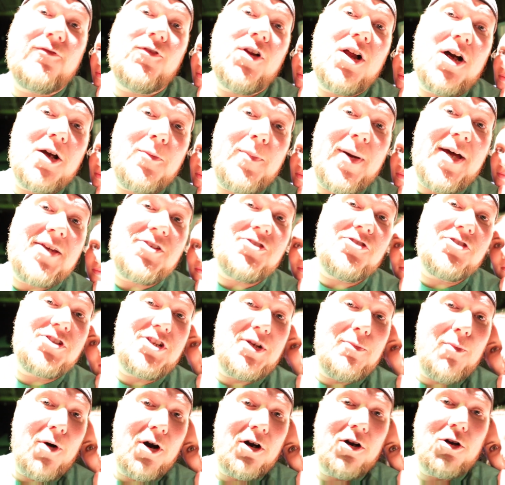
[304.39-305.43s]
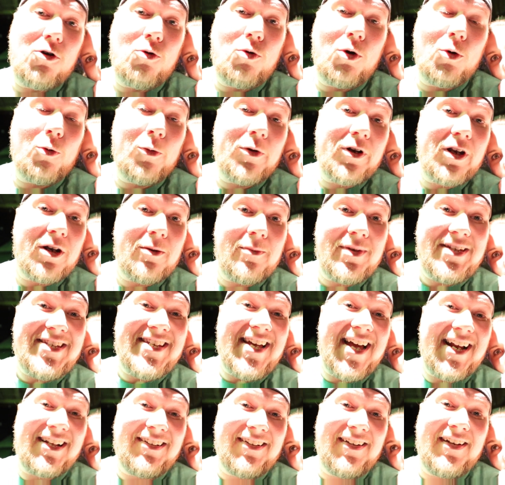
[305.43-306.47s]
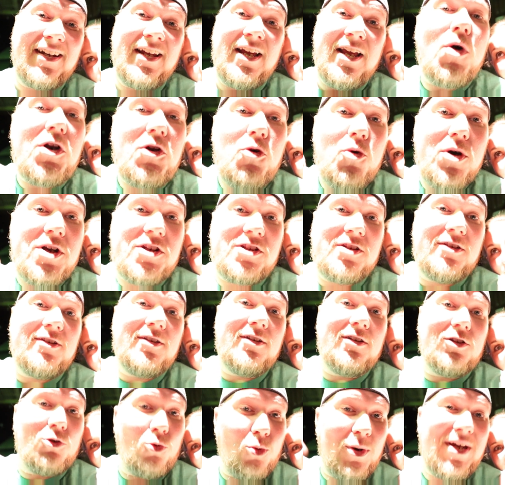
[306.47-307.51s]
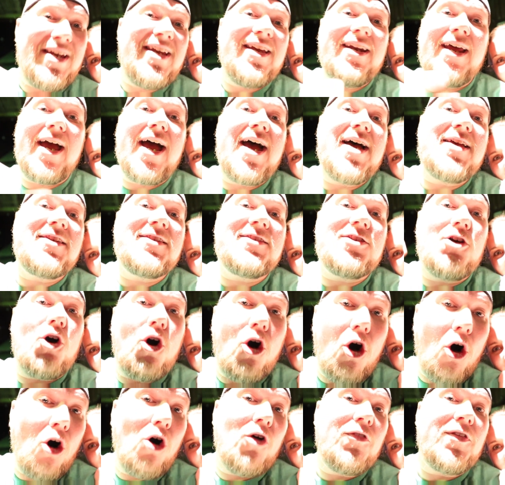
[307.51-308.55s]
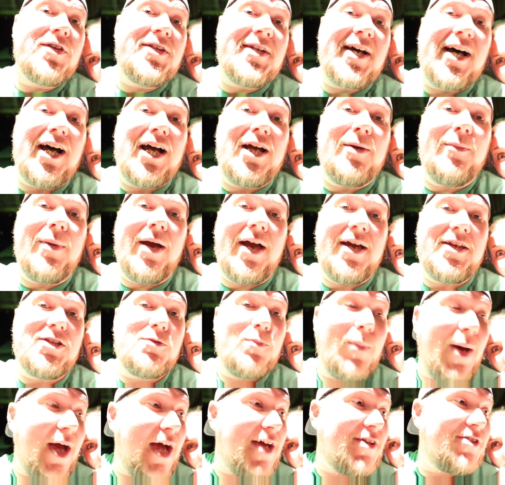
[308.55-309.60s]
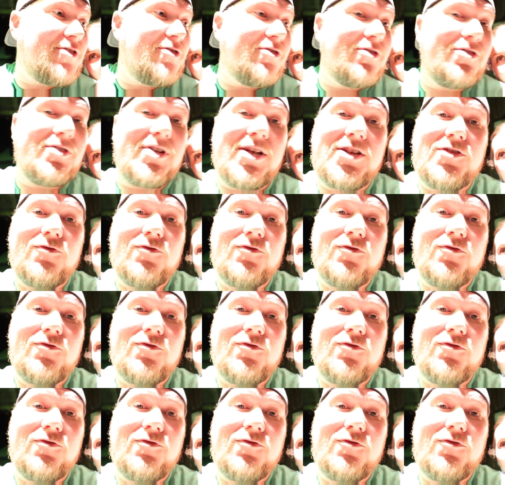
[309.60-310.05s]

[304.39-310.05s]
the Vlog Pastors tomorrow, where we're going to be tackling what question do we get asked all the time as pastors,